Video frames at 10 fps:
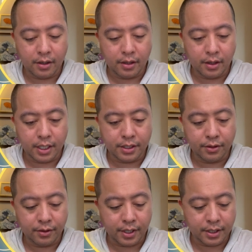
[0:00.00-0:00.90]
Let's
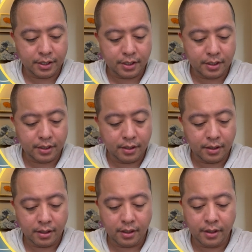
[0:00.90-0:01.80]
do this.
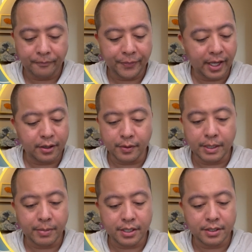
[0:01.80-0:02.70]
I don't want to
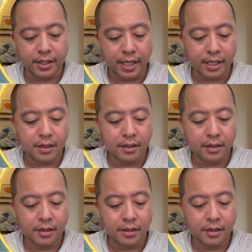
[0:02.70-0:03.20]
bench that.